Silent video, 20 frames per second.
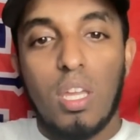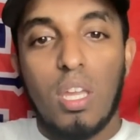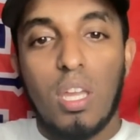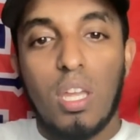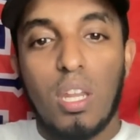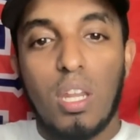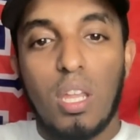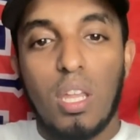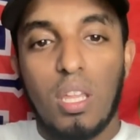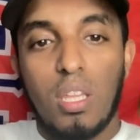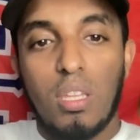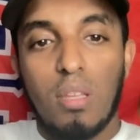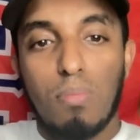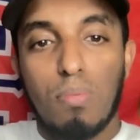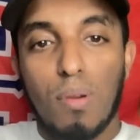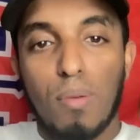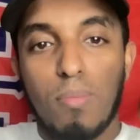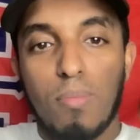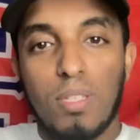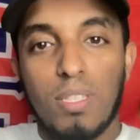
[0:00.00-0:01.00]
in the
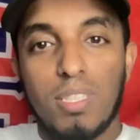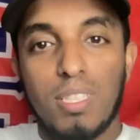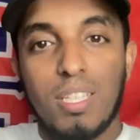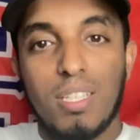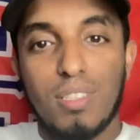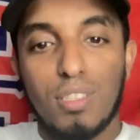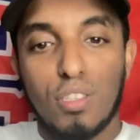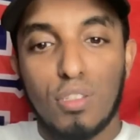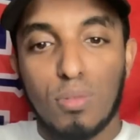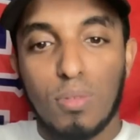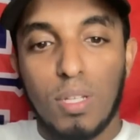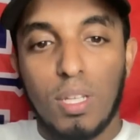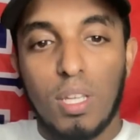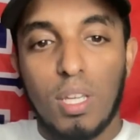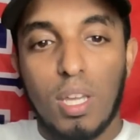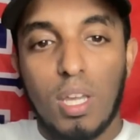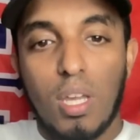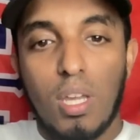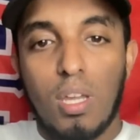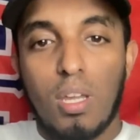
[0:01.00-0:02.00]
Premier League's
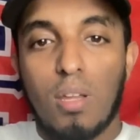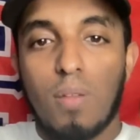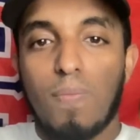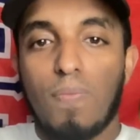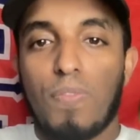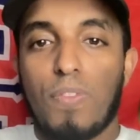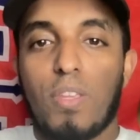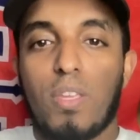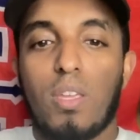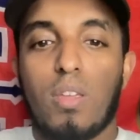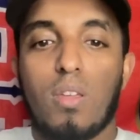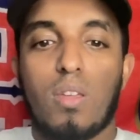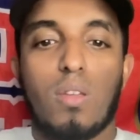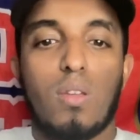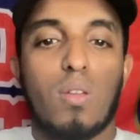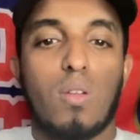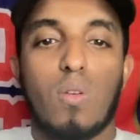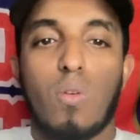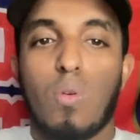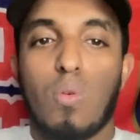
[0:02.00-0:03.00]
history.
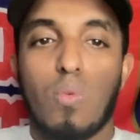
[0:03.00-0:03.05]
Like,